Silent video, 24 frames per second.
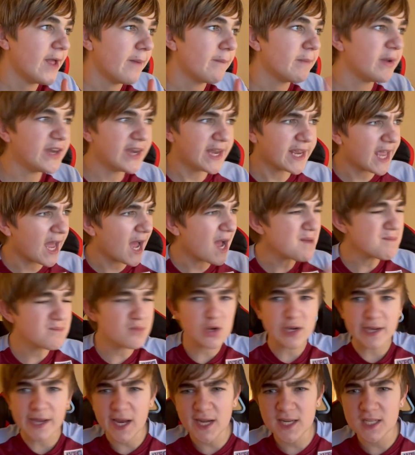But Nakamba
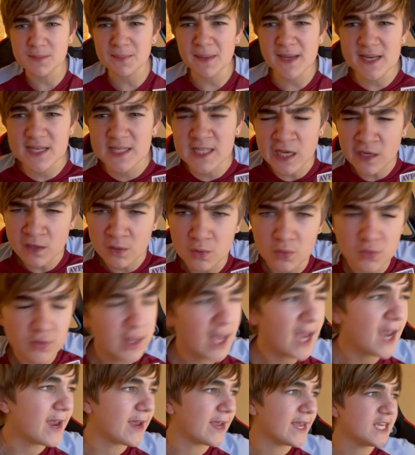again, he's made a tackle
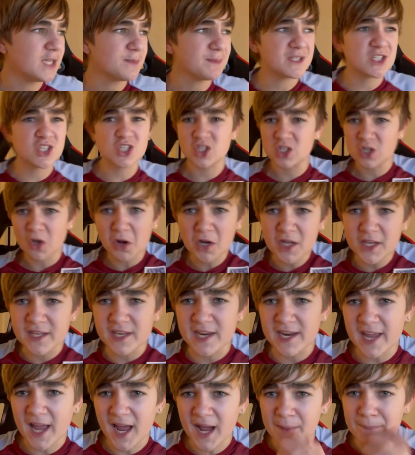there. He's been solid,
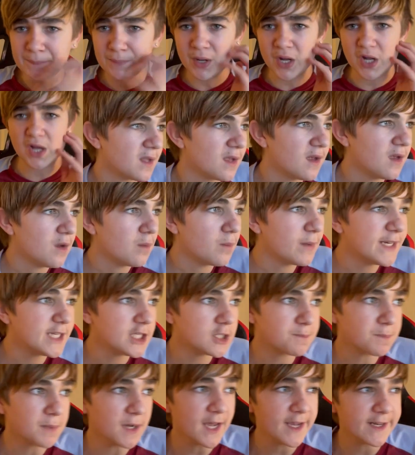Nakamba. When he's
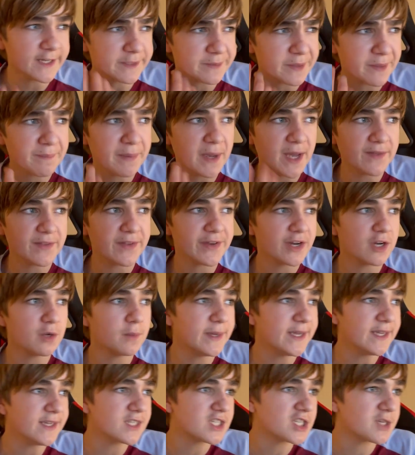played, he's been better than
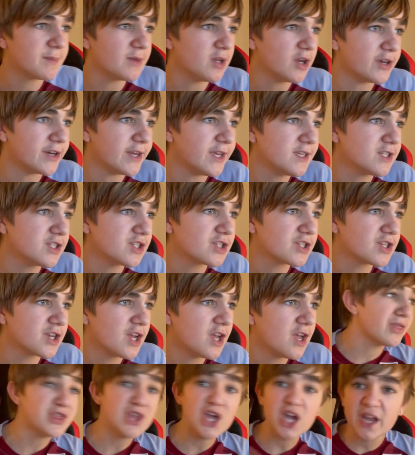Luiz, to be honest.
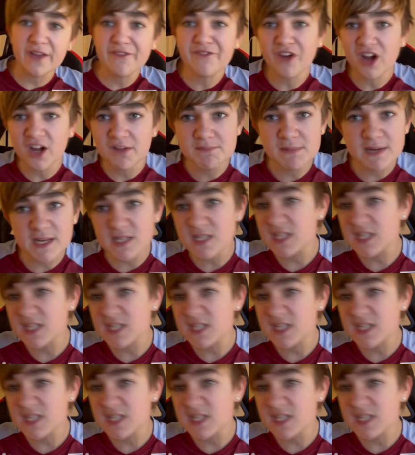35 minutes